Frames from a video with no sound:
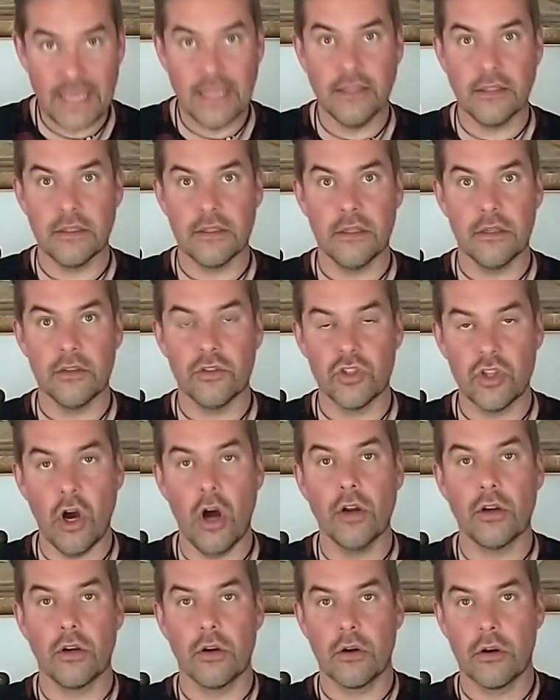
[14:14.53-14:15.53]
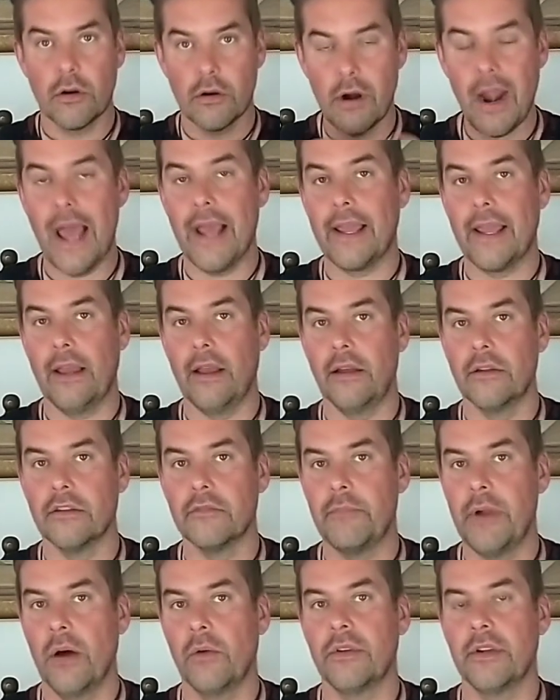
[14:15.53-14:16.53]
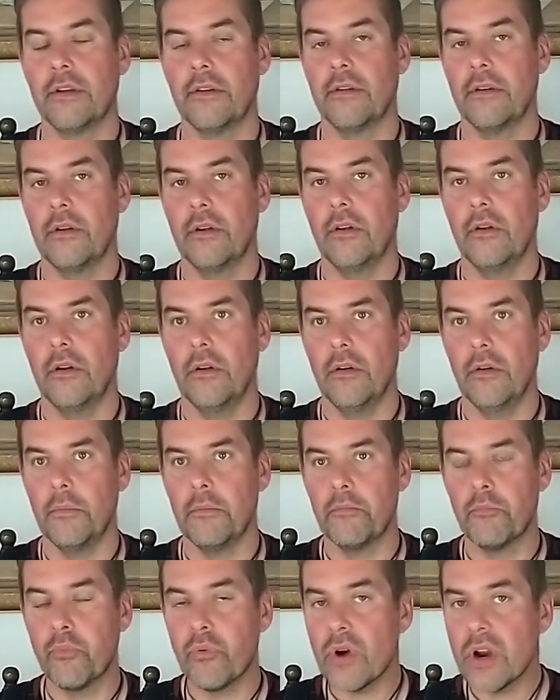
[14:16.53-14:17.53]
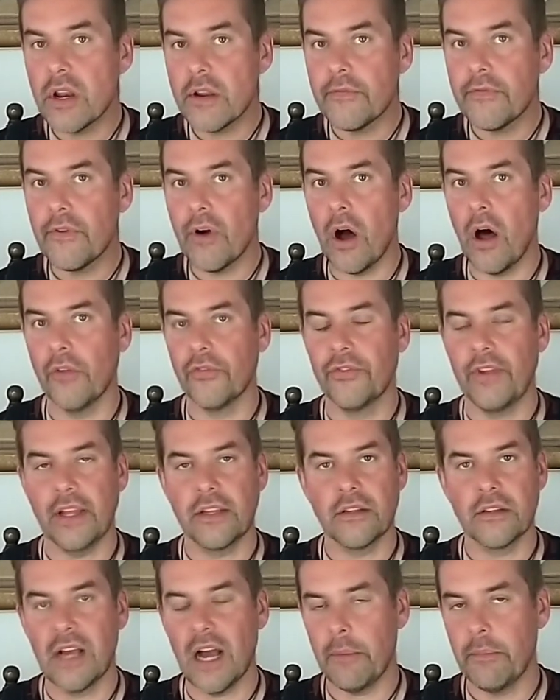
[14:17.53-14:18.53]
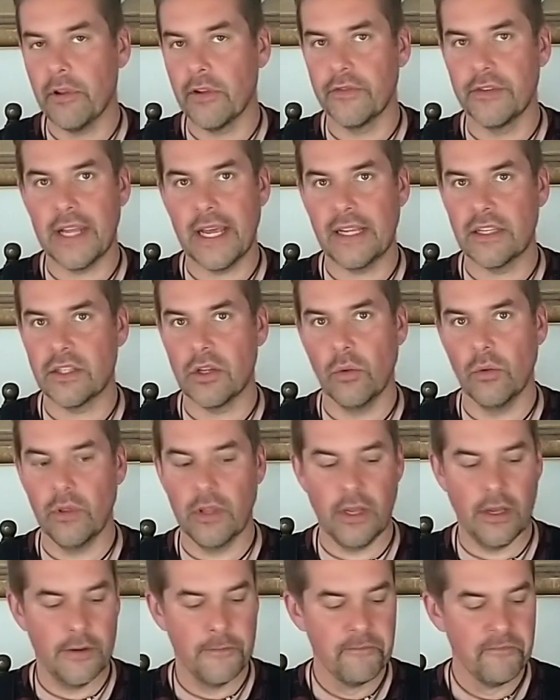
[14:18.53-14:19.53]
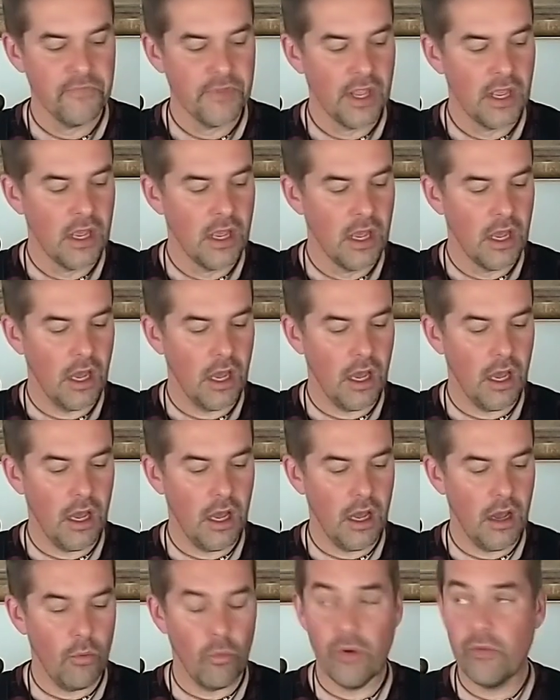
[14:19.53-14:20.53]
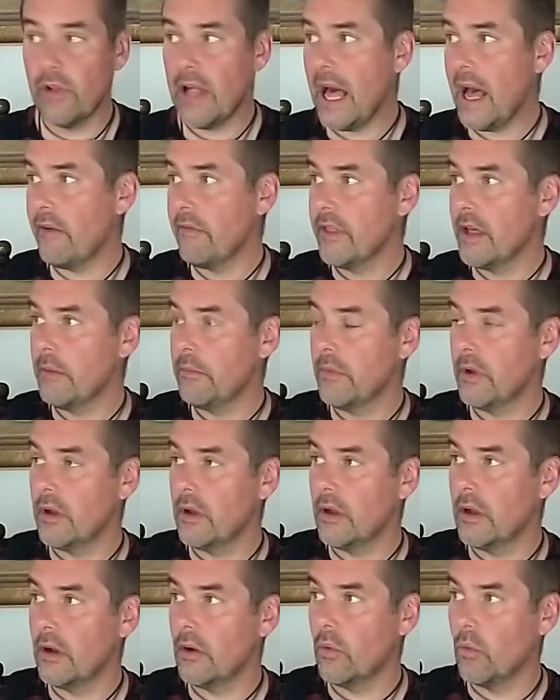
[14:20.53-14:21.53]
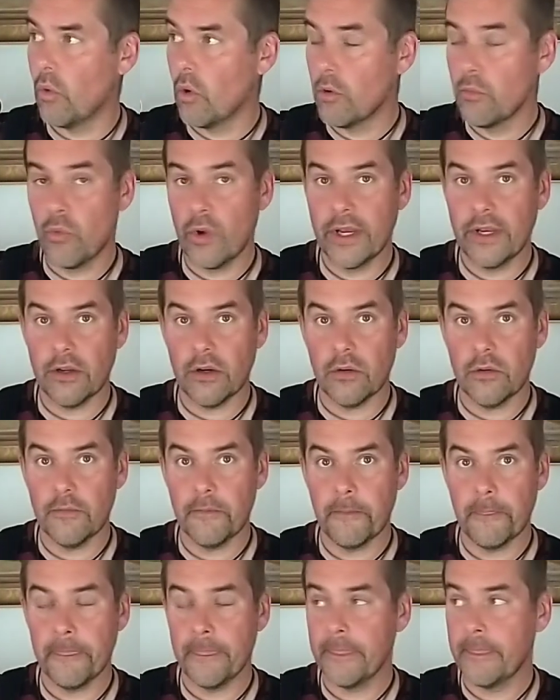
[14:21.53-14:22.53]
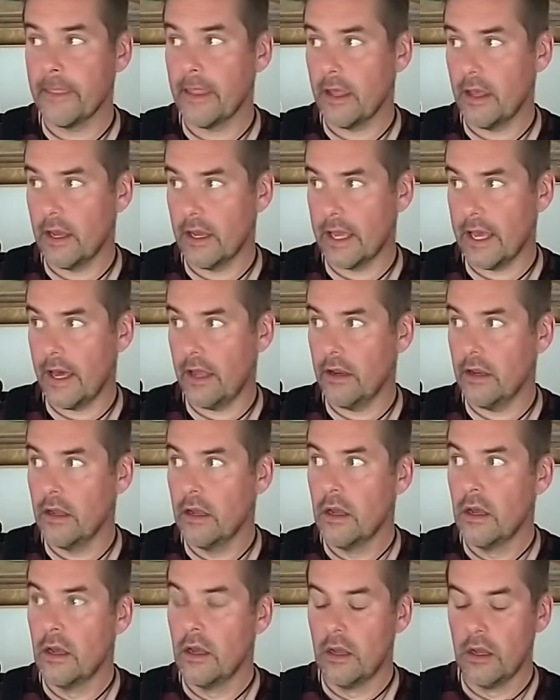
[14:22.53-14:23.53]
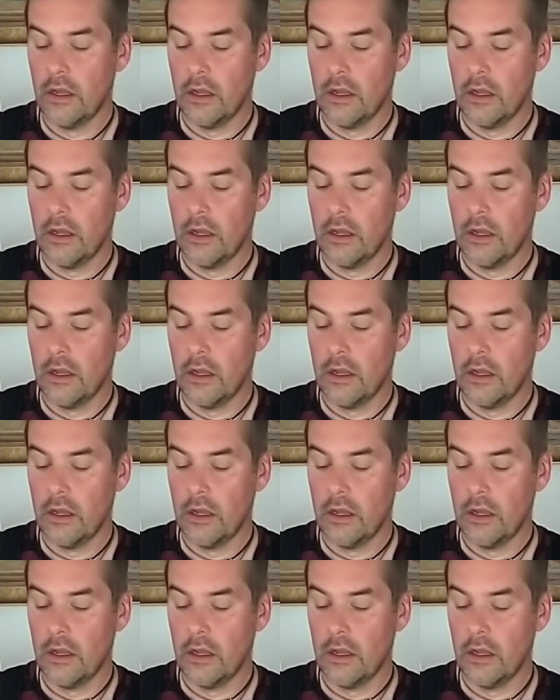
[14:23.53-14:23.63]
peas start cracking and sprouting pretty fast. Takes a couple of days only. We will have them warm window again.